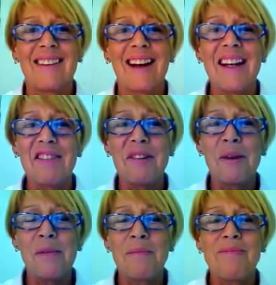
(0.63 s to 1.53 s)
Hi
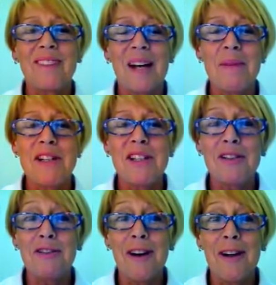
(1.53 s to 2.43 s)
everyone, I'm Angela
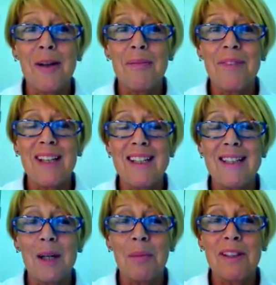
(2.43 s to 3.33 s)
Farler, an
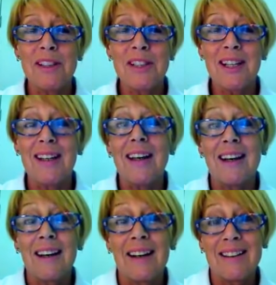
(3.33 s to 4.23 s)
established
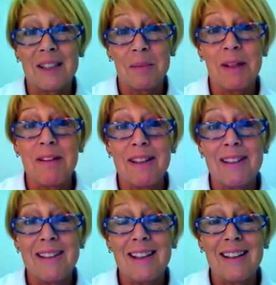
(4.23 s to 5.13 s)
and
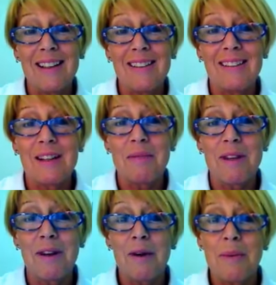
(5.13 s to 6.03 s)
experienced clinical
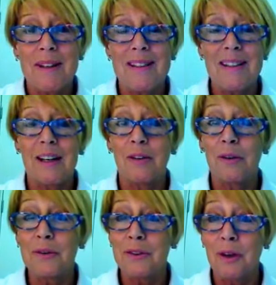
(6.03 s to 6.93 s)
hypnotherapist and
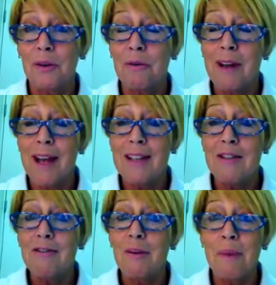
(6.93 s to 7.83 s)
also
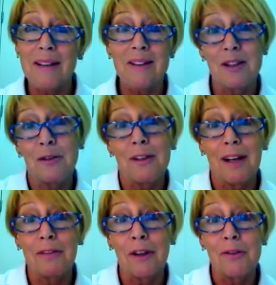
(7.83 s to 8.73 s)
creator of the Best You
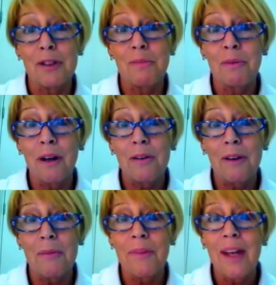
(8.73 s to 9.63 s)
Life Coaching
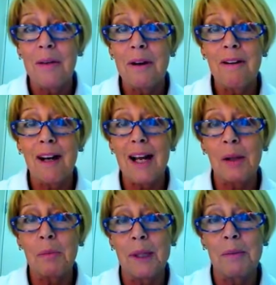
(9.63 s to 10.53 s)
Programme, where I
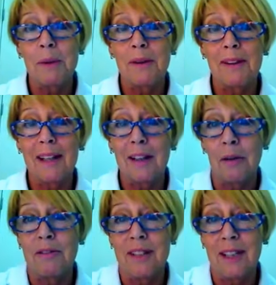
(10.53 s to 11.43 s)
help people let
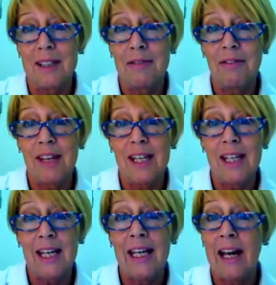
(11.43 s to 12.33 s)
go of negative
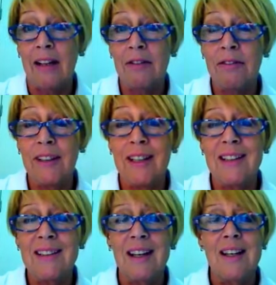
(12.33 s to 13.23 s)
thinking and
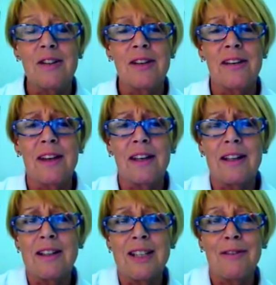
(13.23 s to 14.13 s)
fears so that they can
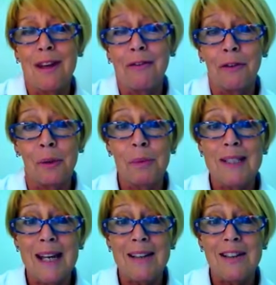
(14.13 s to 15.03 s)
achieve their full
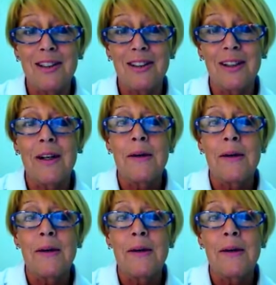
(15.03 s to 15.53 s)
potential,